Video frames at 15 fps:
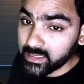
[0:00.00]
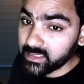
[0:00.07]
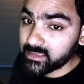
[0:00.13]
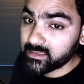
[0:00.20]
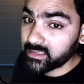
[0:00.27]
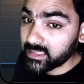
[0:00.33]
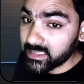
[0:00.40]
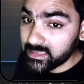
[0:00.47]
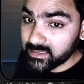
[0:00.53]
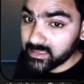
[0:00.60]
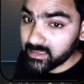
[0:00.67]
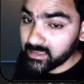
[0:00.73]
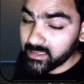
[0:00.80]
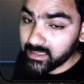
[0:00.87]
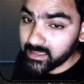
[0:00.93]
is
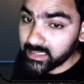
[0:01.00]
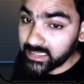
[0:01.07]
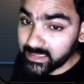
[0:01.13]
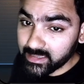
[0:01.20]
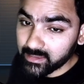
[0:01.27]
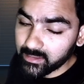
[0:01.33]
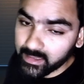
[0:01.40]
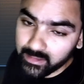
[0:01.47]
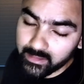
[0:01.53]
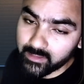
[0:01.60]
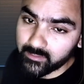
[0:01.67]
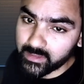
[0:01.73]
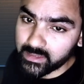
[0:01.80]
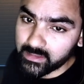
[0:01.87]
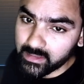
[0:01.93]
easily
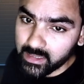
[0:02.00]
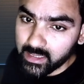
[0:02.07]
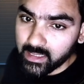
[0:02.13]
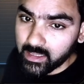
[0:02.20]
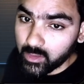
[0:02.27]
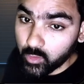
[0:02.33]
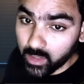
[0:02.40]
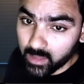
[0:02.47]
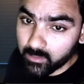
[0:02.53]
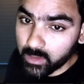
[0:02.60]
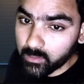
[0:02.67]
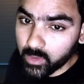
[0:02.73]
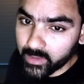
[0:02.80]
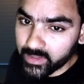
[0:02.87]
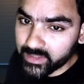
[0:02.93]
integrated with
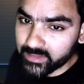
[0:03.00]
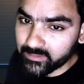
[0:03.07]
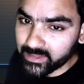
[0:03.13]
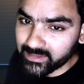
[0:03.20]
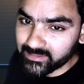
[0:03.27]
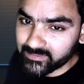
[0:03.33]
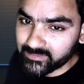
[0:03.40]
ollama bot as well.